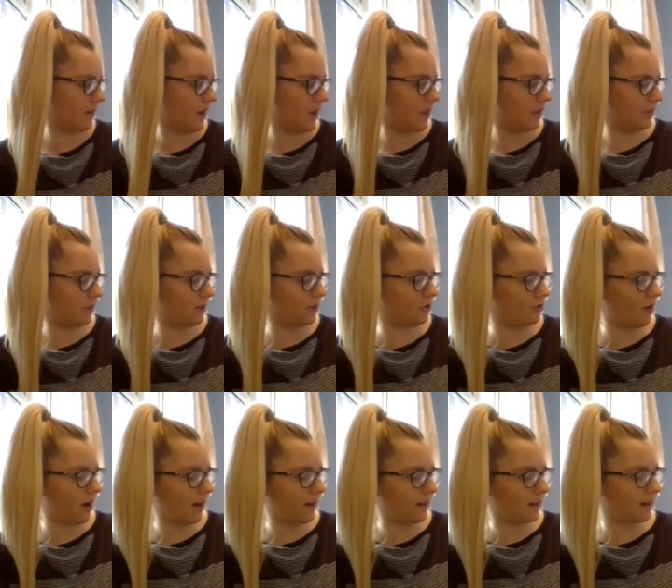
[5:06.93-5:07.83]
The
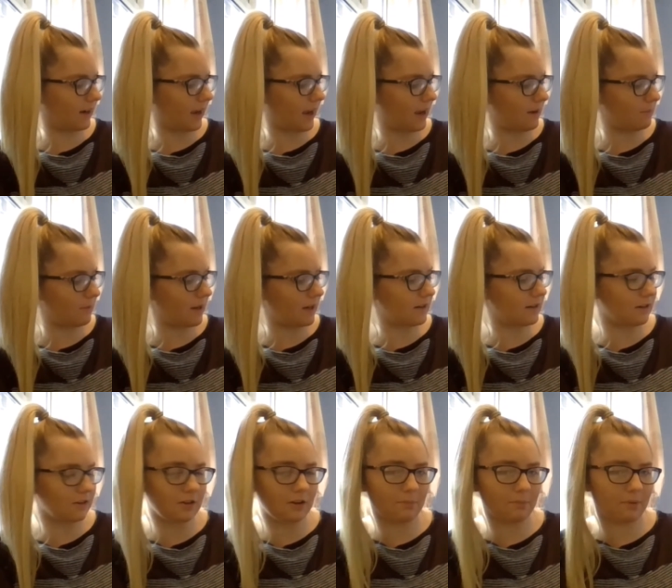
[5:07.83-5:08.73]
dragon came in at
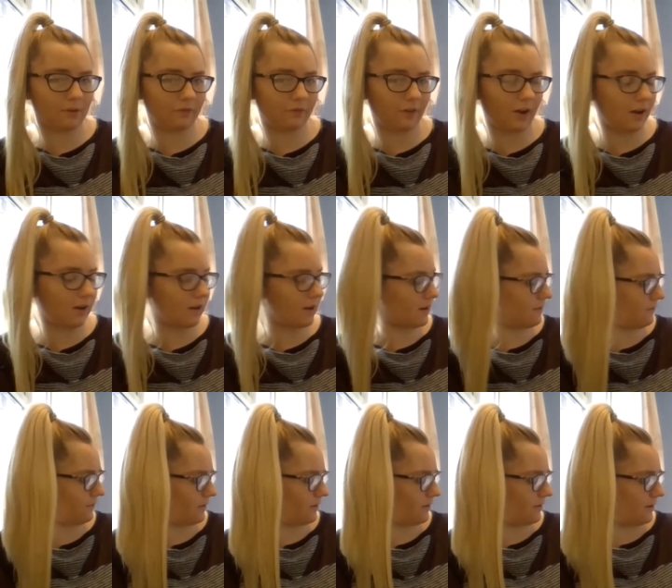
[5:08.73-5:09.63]
number five.
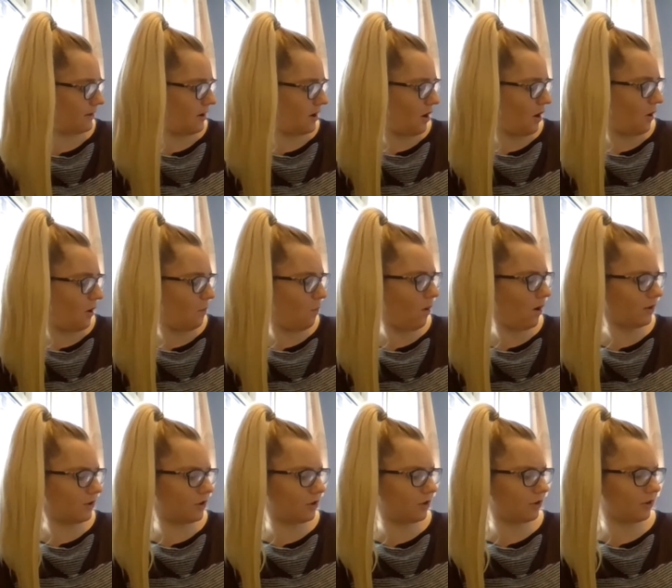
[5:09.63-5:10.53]
What
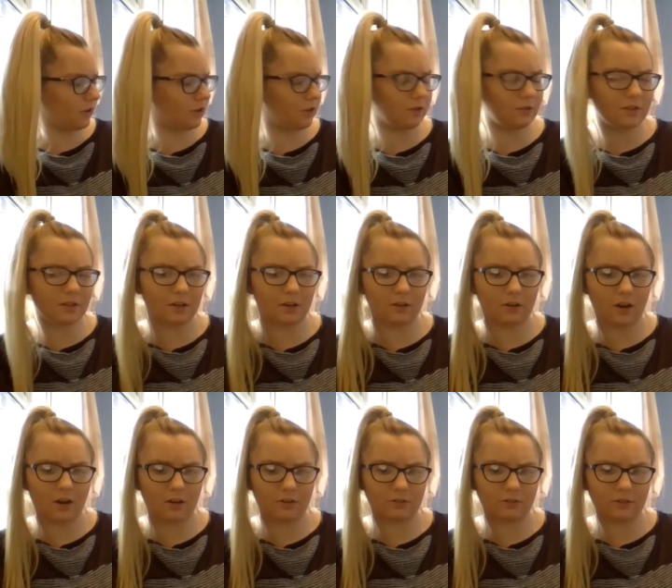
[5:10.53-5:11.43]
took you so
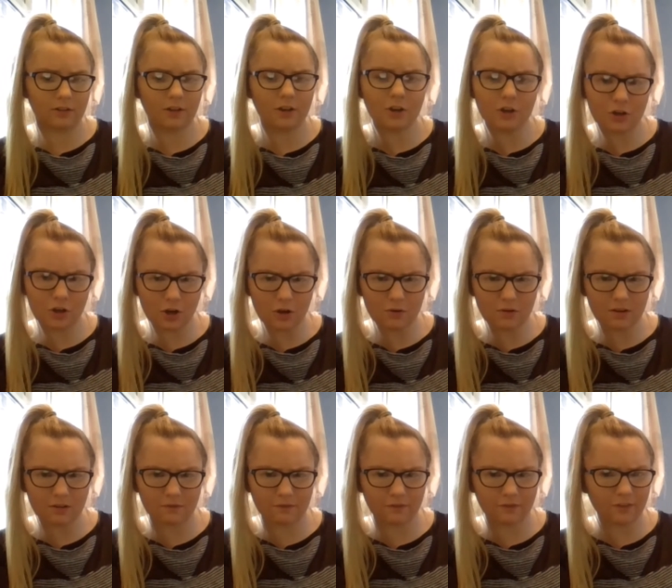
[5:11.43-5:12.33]
long? You
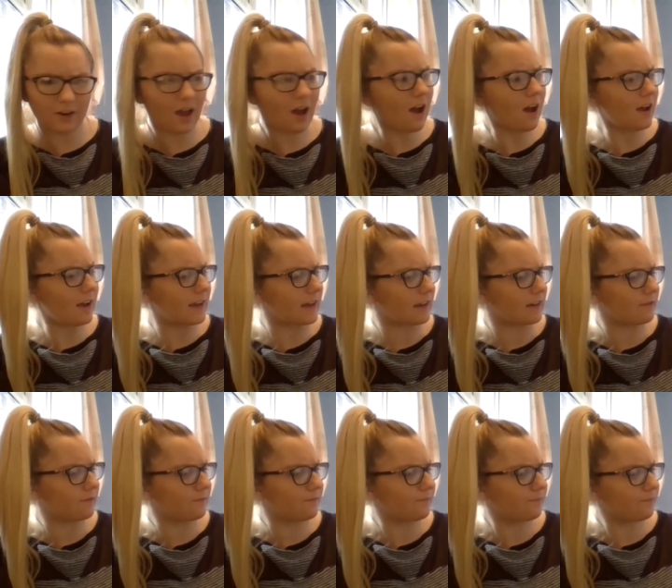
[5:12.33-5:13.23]
can fly.
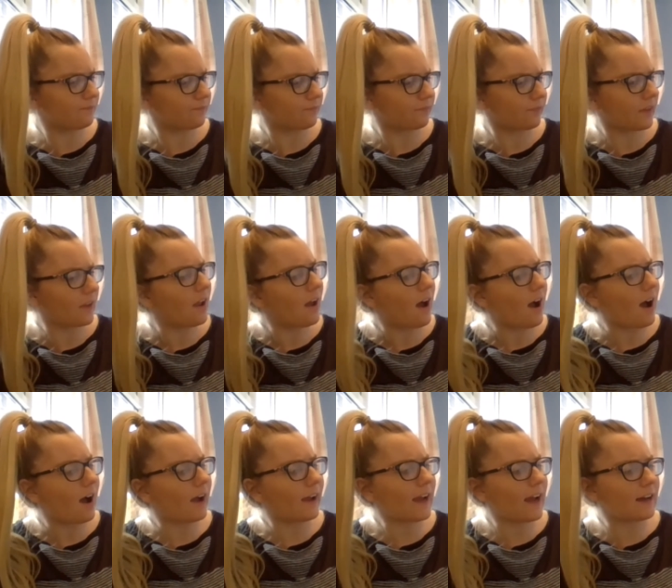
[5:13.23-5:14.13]

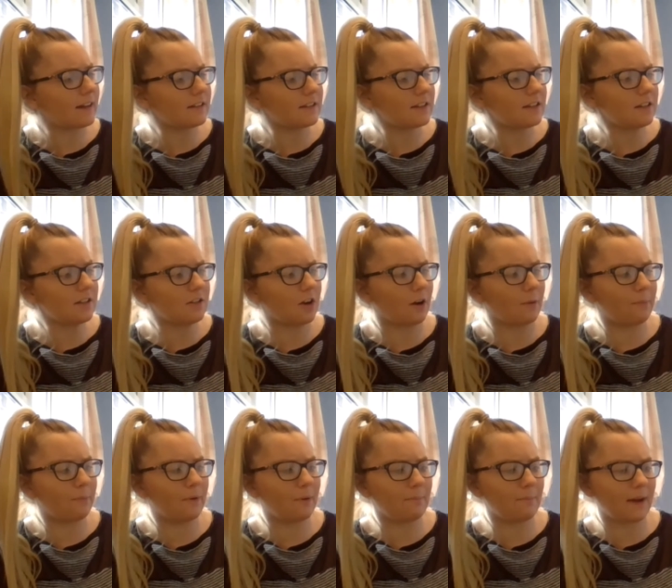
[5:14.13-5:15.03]
I had to stop
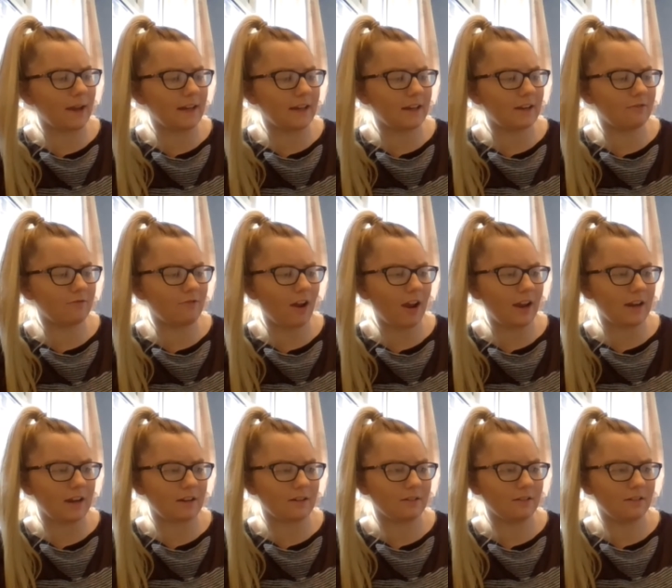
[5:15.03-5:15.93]
and make it
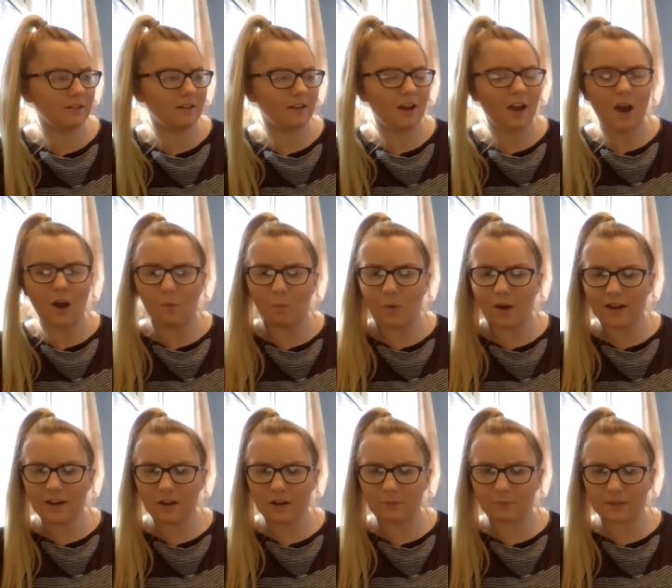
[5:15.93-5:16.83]
rain. When
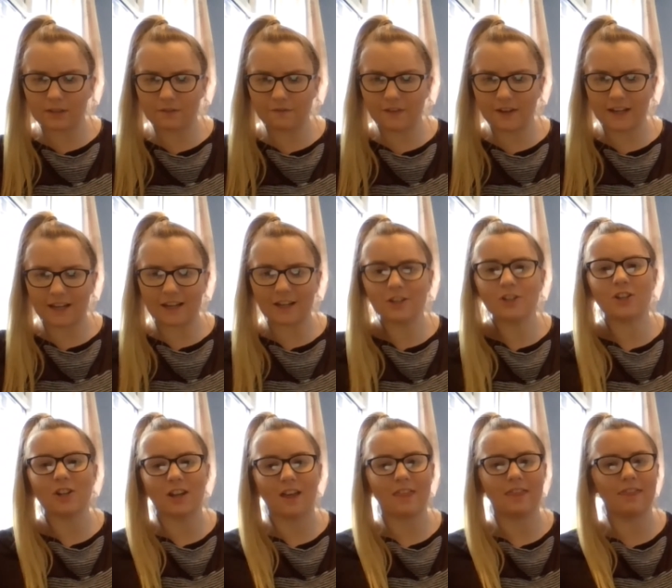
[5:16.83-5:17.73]
I was finished,
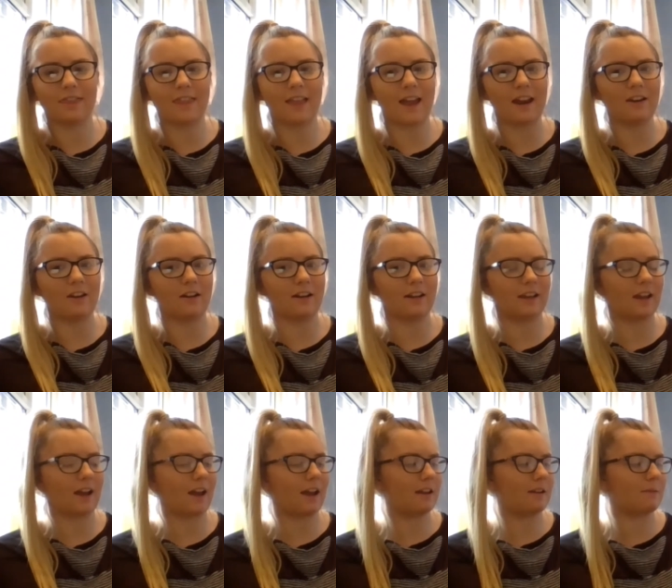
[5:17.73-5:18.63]
then I
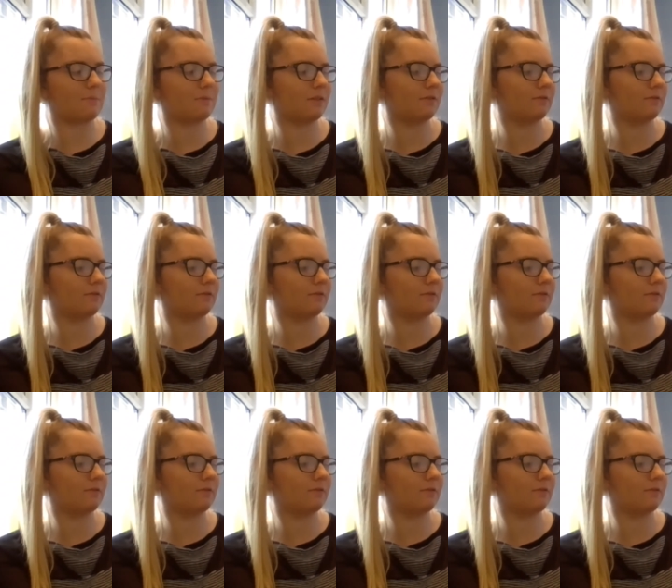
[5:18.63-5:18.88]
came.